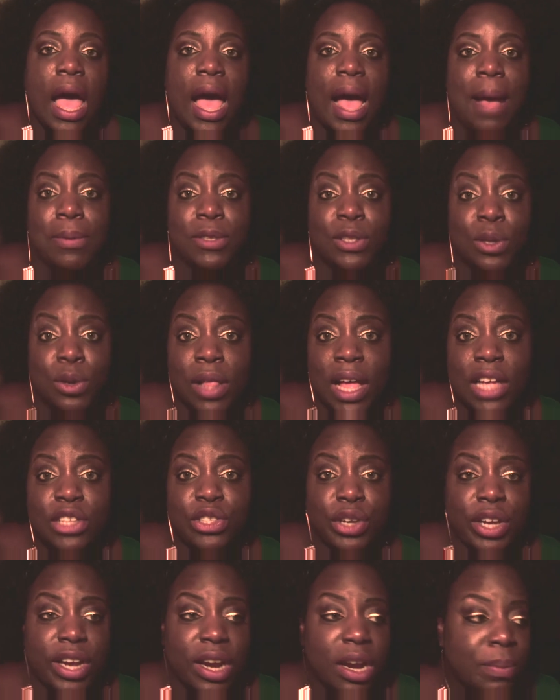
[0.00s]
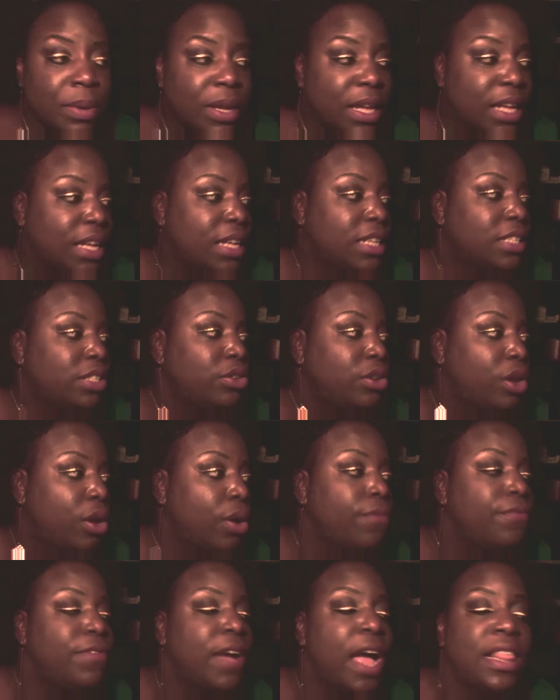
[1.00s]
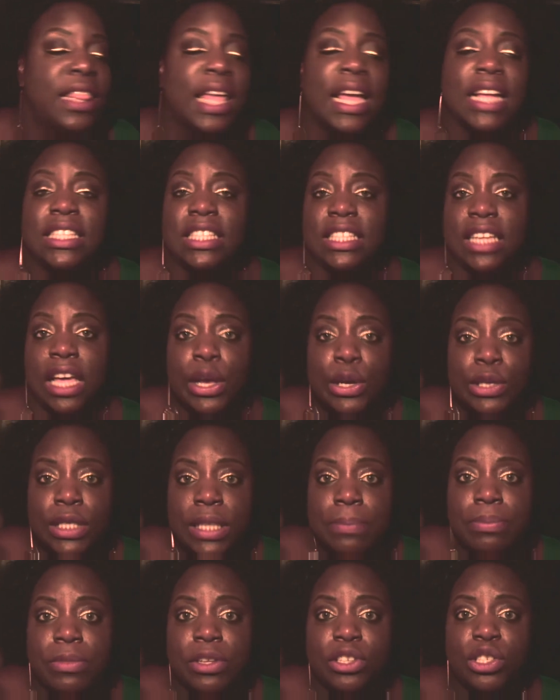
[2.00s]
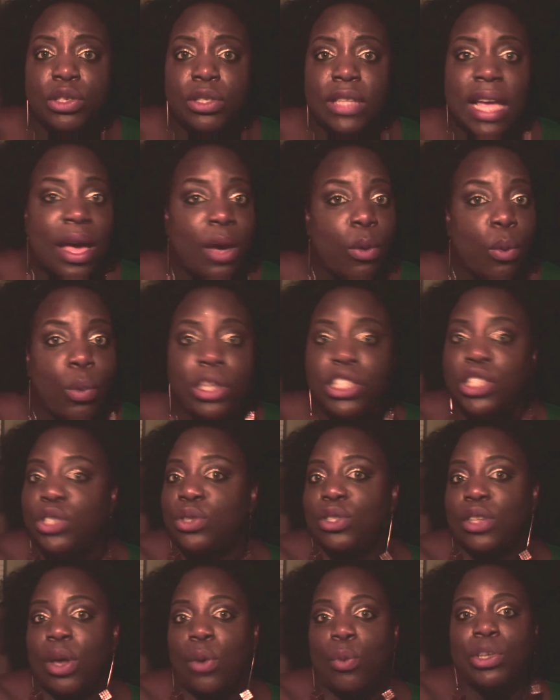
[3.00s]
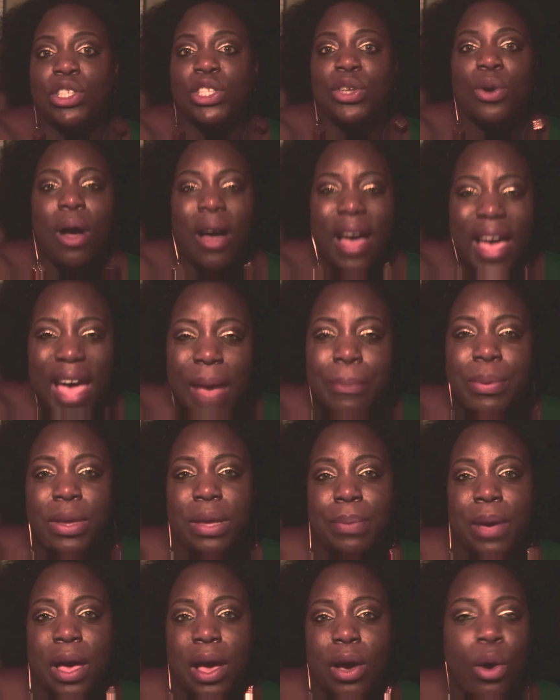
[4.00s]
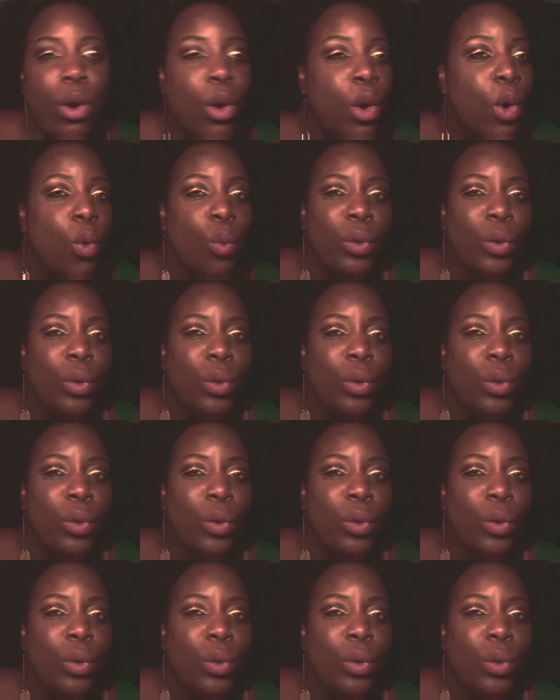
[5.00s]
I'm so glad you're here because, you know, finally I got to tell you something. She was like, oh, what you all happy about?